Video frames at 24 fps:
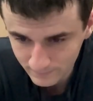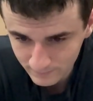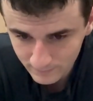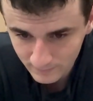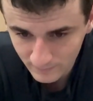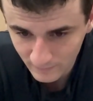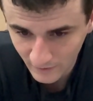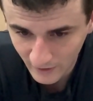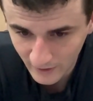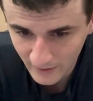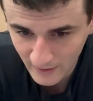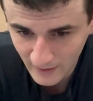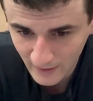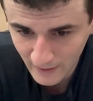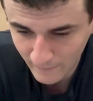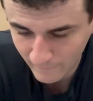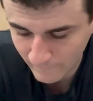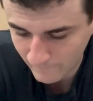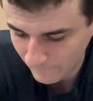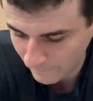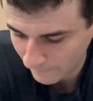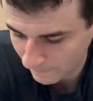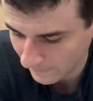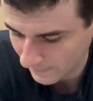right now.
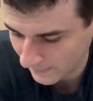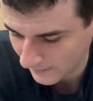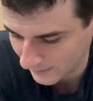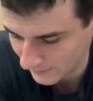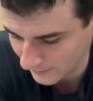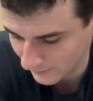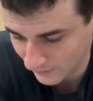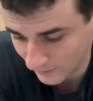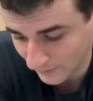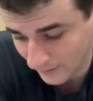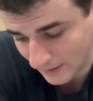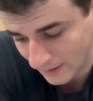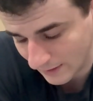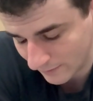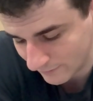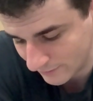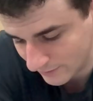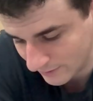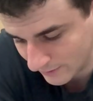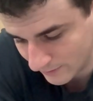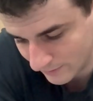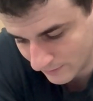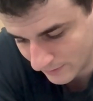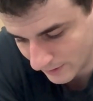You don't have
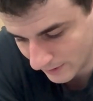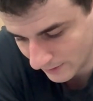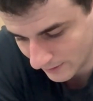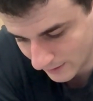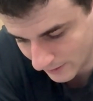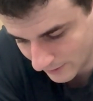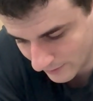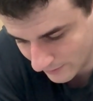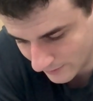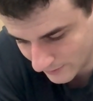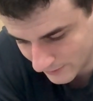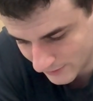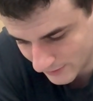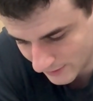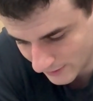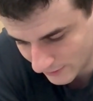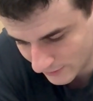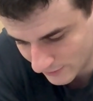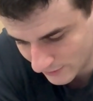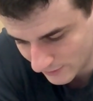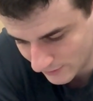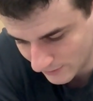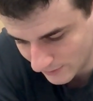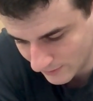to. They're gonna go on sale
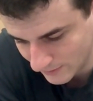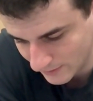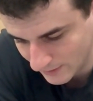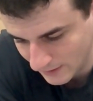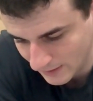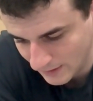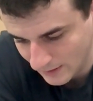soon.